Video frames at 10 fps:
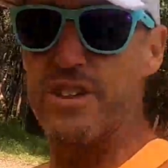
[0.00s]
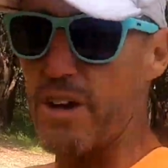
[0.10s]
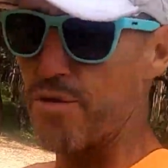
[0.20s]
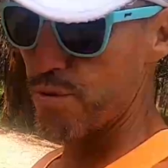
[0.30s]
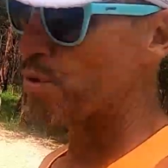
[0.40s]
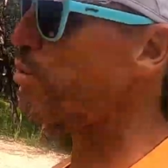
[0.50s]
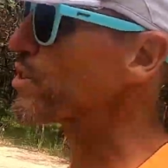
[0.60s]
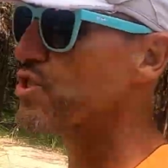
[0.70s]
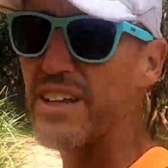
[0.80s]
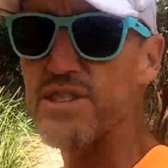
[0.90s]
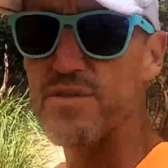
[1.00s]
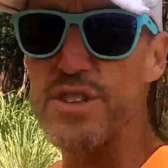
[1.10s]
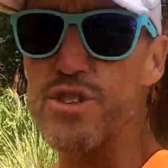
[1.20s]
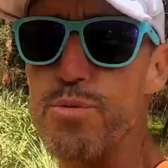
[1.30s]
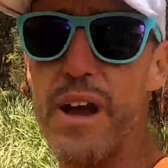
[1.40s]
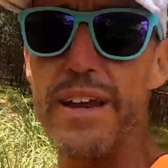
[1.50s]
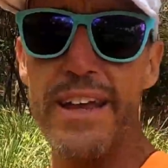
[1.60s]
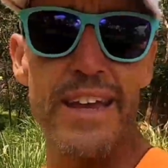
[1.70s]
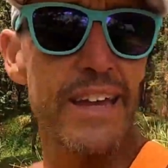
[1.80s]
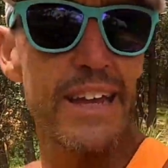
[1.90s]
Go through all the stats for this
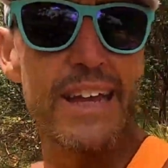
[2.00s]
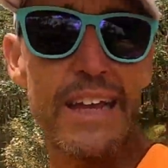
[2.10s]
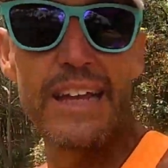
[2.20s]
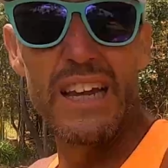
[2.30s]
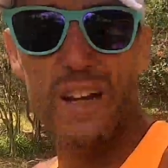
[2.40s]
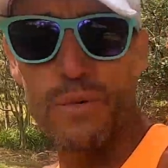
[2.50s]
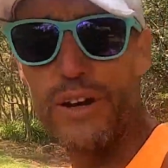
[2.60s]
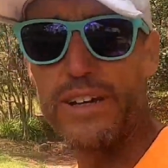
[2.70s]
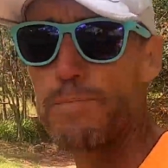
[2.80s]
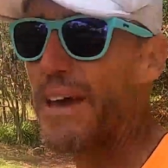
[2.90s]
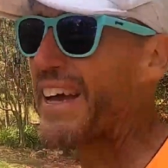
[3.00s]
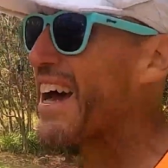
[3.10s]
run when I get back